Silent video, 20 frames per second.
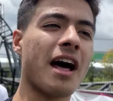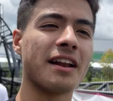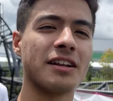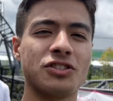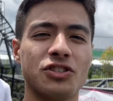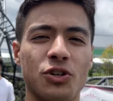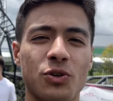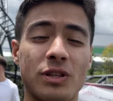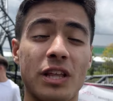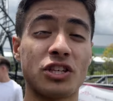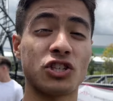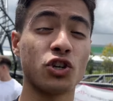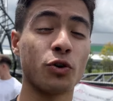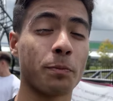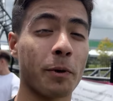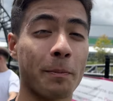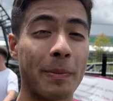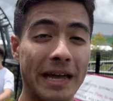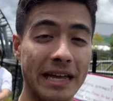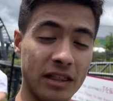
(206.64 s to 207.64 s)
into the super
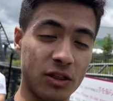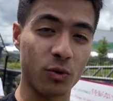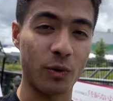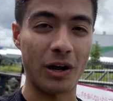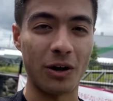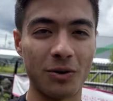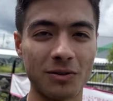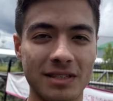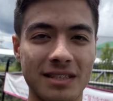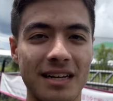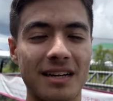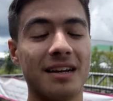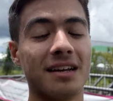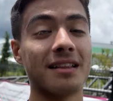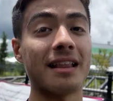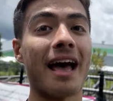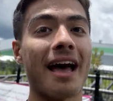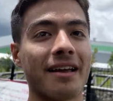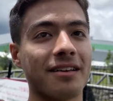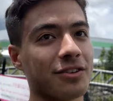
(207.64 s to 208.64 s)
big thrills
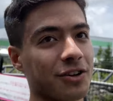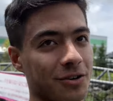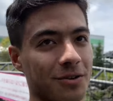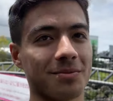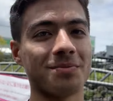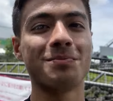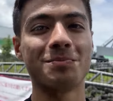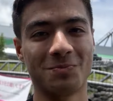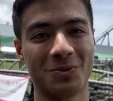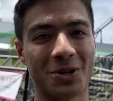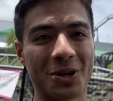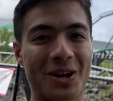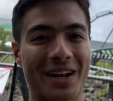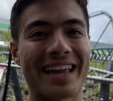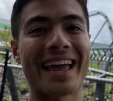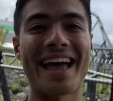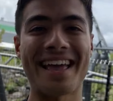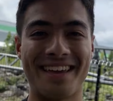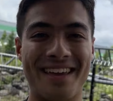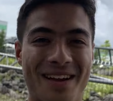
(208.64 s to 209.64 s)
that you're gonna
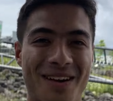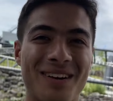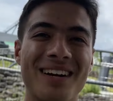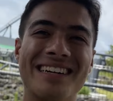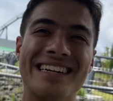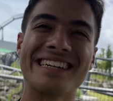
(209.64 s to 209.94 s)
get here.